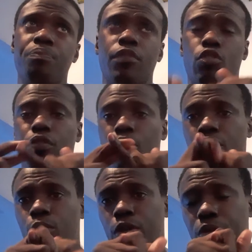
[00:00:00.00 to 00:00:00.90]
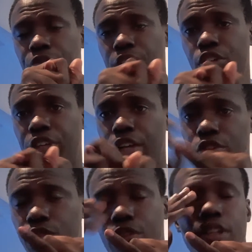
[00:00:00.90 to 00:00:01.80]
So I've always worked with figure skaters
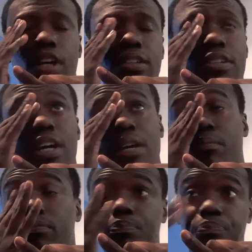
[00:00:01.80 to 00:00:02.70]
for a long time.